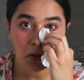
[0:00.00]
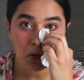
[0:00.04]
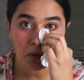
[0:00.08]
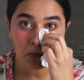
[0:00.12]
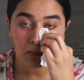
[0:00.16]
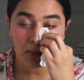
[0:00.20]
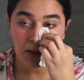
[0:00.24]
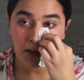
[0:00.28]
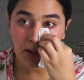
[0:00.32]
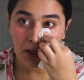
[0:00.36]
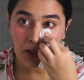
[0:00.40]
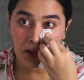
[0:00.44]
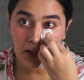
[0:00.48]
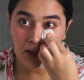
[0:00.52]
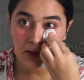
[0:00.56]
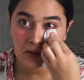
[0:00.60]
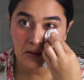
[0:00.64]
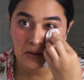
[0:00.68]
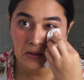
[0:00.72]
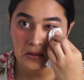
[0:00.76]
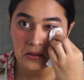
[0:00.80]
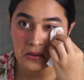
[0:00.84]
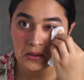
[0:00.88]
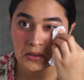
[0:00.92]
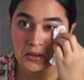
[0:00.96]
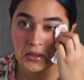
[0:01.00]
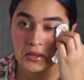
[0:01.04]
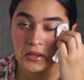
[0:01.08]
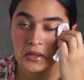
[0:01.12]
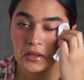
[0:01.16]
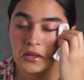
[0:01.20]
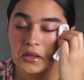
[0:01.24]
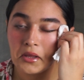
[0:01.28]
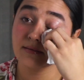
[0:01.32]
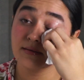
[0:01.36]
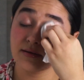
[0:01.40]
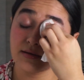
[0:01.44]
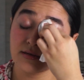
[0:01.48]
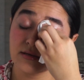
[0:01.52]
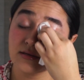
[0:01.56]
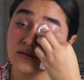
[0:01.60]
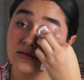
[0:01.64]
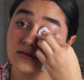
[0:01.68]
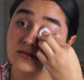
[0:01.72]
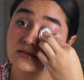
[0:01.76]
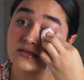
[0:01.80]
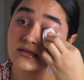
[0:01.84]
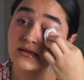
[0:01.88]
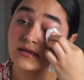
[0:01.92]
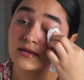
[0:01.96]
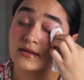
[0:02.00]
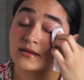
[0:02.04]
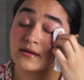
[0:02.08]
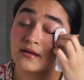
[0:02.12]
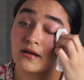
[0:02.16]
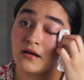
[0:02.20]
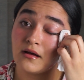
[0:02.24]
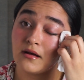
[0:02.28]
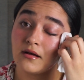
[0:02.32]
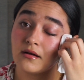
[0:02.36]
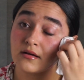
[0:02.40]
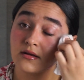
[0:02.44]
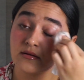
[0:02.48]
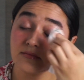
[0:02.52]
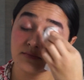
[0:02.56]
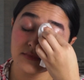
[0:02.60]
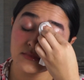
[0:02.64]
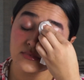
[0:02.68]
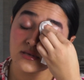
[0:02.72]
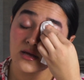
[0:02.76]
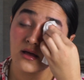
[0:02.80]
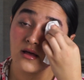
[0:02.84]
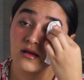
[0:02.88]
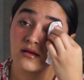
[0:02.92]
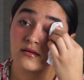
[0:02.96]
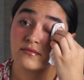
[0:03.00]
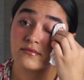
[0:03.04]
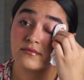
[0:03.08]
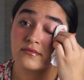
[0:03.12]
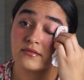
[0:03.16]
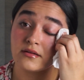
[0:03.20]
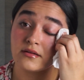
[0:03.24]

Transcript: Oh my god. You see it all comes off.